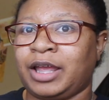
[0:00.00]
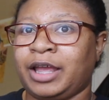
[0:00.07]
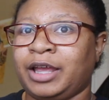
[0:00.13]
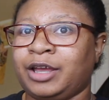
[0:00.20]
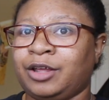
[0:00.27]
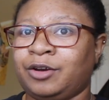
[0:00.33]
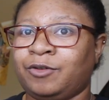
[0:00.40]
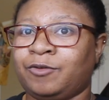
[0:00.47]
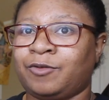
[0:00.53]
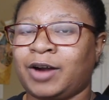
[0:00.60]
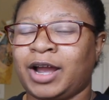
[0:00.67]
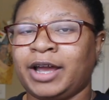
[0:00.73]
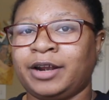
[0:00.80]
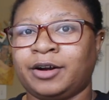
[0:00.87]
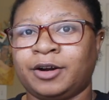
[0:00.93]
and
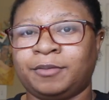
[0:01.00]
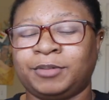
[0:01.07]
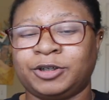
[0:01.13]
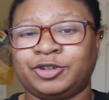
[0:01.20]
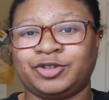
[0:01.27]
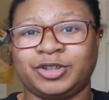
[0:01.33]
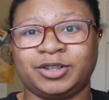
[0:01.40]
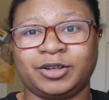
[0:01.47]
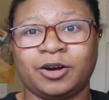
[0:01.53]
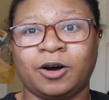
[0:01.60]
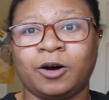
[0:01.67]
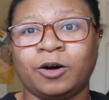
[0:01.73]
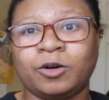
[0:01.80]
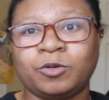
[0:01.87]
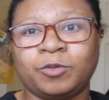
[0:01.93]
writer Patrice
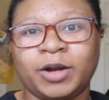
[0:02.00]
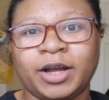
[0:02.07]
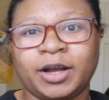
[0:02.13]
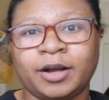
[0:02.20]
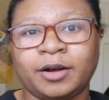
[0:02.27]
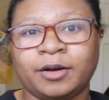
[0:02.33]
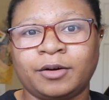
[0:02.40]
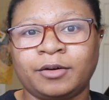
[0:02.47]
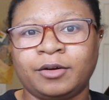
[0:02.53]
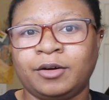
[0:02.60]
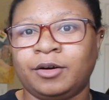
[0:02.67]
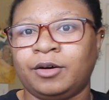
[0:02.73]
Caldwell,